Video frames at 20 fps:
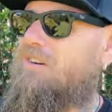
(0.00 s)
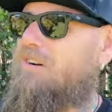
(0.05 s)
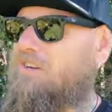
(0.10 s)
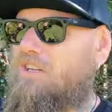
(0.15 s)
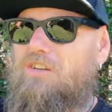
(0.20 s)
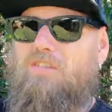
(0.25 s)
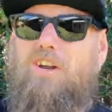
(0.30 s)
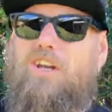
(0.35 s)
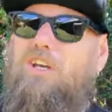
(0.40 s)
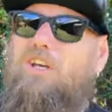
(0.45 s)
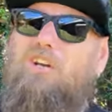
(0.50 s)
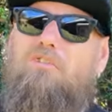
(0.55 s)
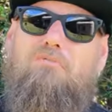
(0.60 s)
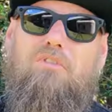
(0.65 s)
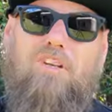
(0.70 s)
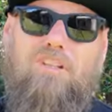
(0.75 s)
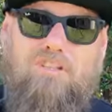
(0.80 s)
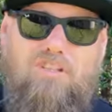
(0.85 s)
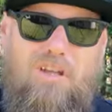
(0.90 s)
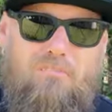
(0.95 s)
Oh, you've only got to
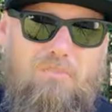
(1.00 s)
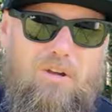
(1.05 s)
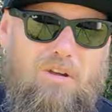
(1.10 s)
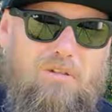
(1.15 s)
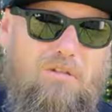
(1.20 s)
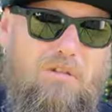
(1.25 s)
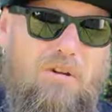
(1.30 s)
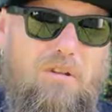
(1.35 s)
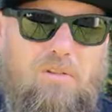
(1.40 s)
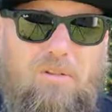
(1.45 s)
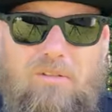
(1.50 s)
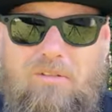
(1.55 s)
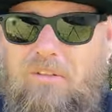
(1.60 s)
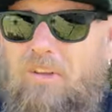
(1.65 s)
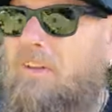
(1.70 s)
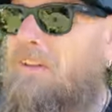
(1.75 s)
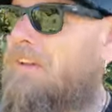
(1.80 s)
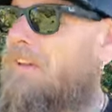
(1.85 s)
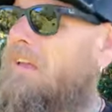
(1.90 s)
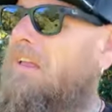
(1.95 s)
reach up, OhColin.
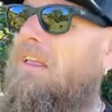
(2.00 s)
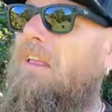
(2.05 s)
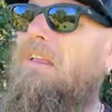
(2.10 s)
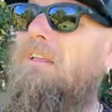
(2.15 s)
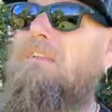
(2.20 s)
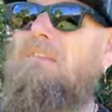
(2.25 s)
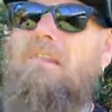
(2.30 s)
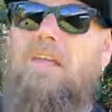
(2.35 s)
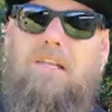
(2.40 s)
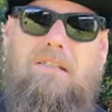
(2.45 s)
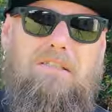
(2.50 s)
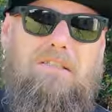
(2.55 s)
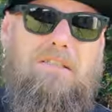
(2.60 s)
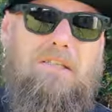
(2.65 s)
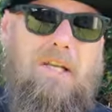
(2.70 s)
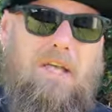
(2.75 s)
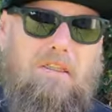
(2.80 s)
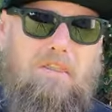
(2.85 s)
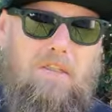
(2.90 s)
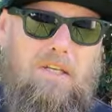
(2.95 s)

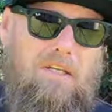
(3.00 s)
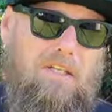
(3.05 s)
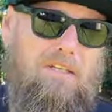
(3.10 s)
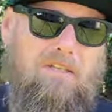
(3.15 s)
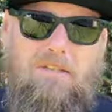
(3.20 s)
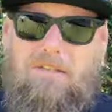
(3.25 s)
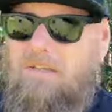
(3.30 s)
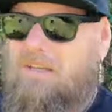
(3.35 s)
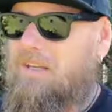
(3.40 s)
That's nothing.